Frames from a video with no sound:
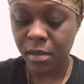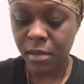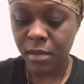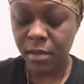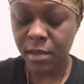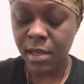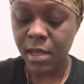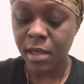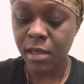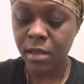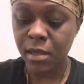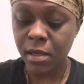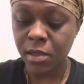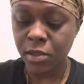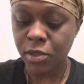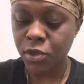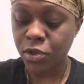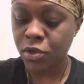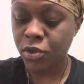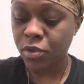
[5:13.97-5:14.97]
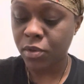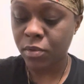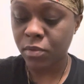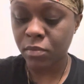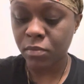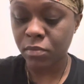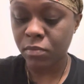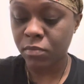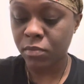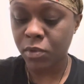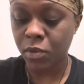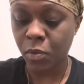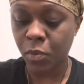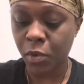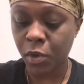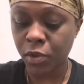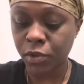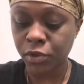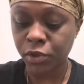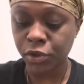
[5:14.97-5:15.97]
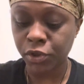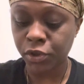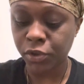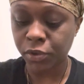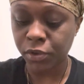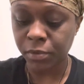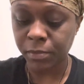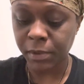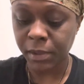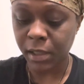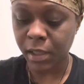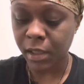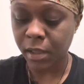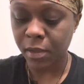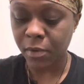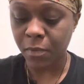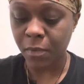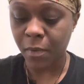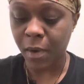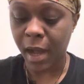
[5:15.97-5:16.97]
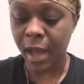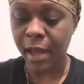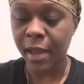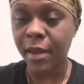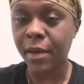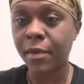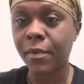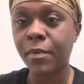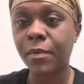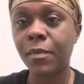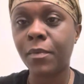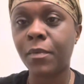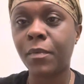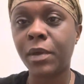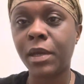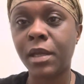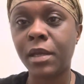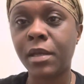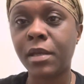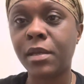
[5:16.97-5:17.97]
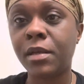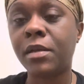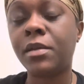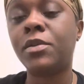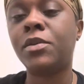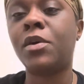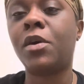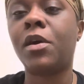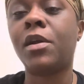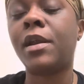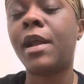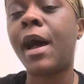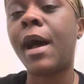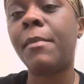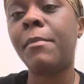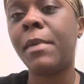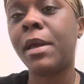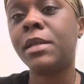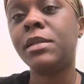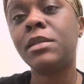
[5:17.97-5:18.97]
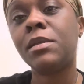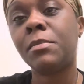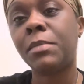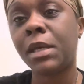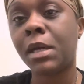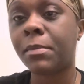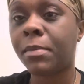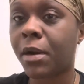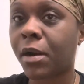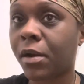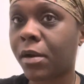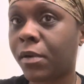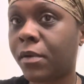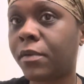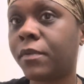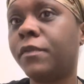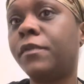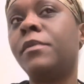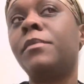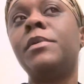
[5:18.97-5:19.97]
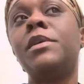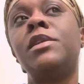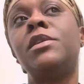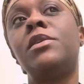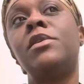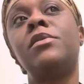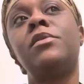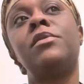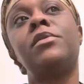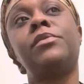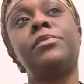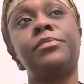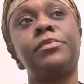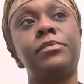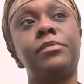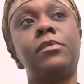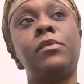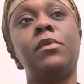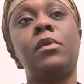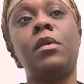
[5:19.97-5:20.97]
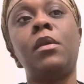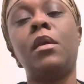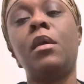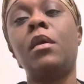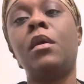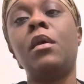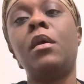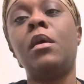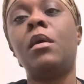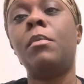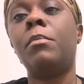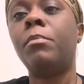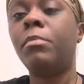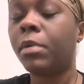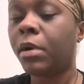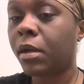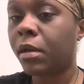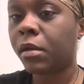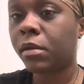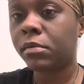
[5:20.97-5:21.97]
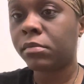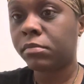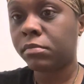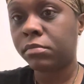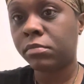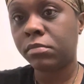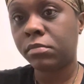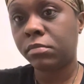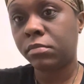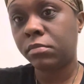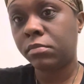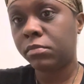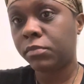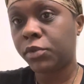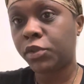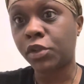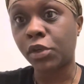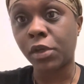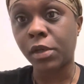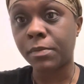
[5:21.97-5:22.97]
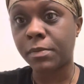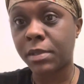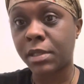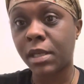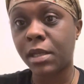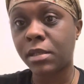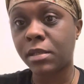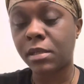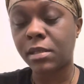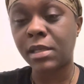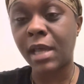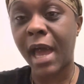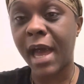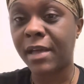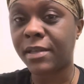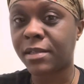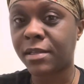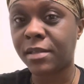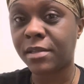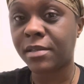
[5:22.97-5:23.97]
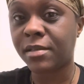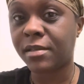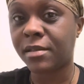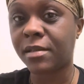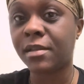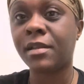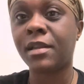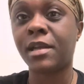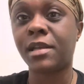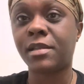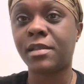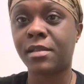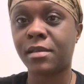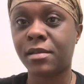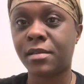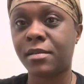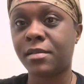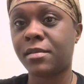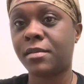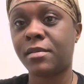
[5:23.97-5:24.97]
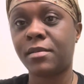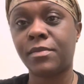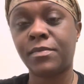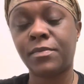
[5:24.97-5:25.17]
Then it just, the world just shows me like why we are not meant to be apart from each other. But circumstances has us like this.